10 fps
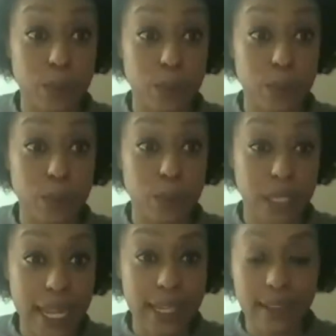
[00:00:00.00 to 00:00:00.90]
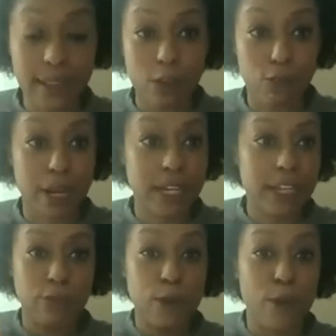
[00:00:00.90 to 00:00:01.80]
we would like right? If
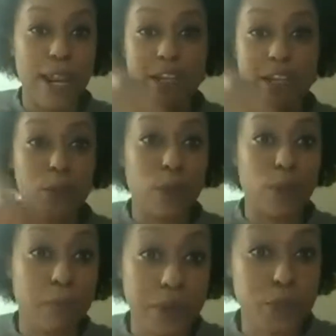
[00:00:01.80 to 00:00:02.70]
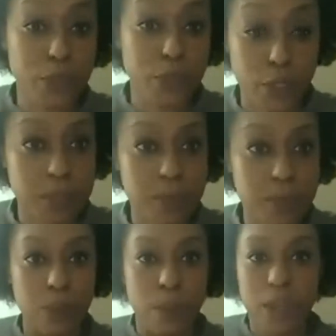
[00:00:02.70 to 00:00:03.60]
we want to end up doing bundles for Christmas
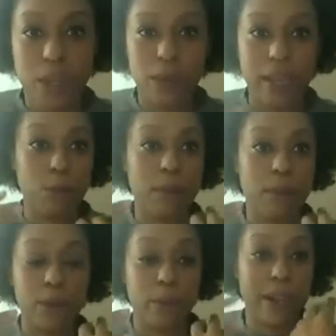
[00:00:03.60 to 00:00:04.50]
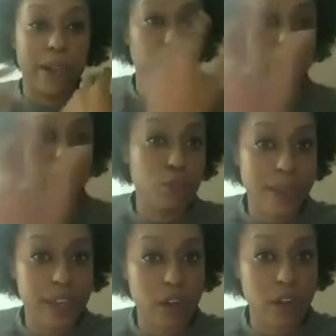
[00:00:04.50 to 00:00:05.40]
and we want you to help, we want to help you
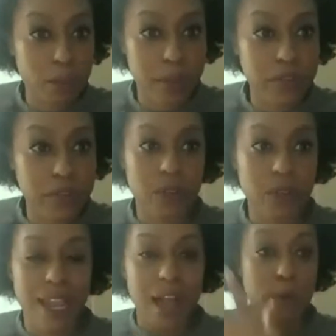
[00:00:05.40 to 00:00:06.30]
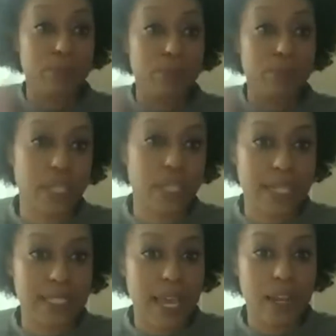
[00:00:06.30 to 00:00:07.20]
make your own bundle. How can we personalize
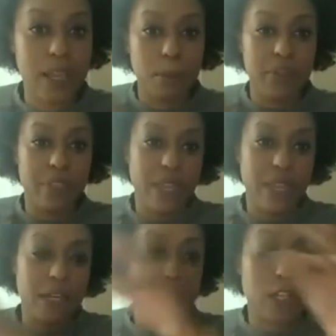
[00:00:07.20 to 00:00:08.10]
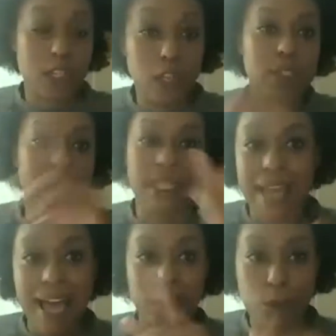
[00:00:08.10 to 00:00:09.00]
that? But then closing
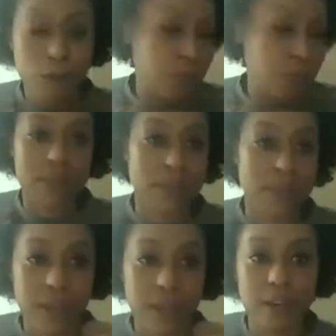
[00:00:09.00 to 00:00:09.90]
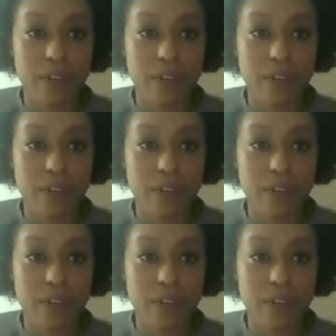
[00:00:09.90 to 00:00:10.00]
that loop, which is something that I kind of